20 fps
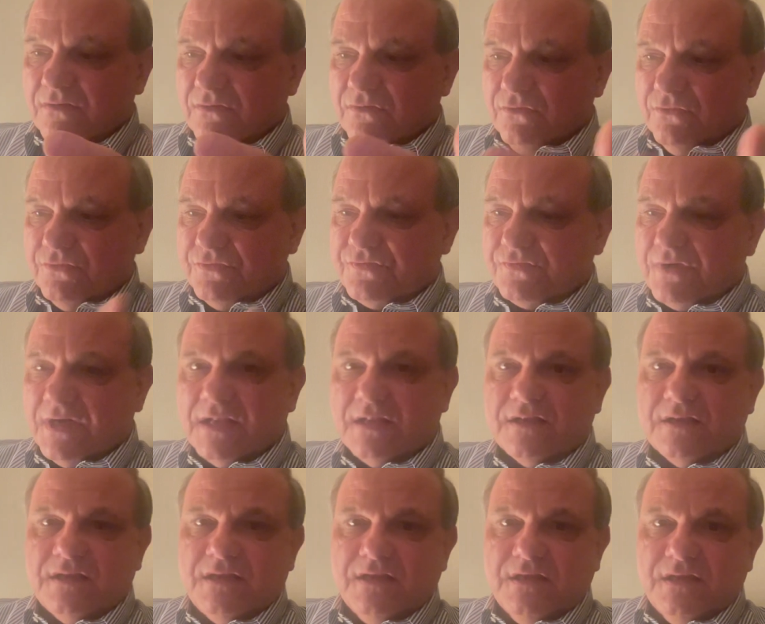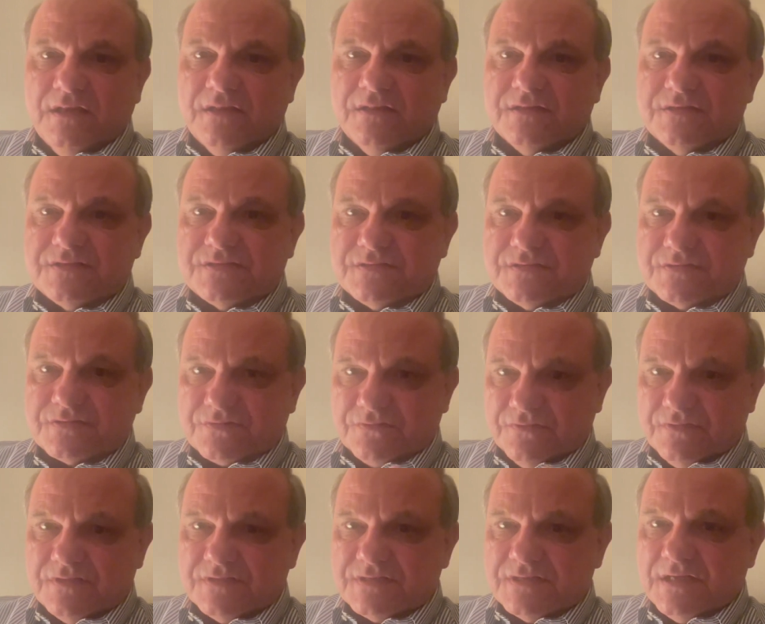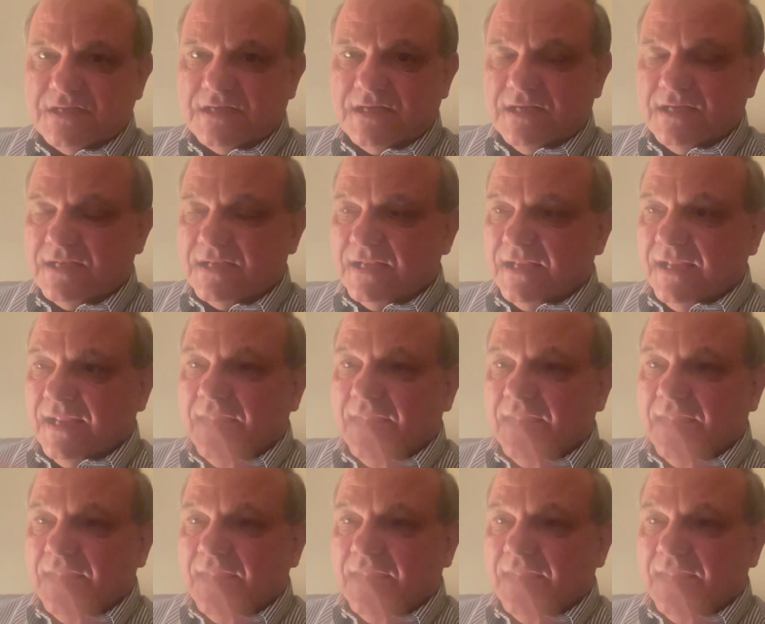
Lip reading: neutrality in this as good as I can.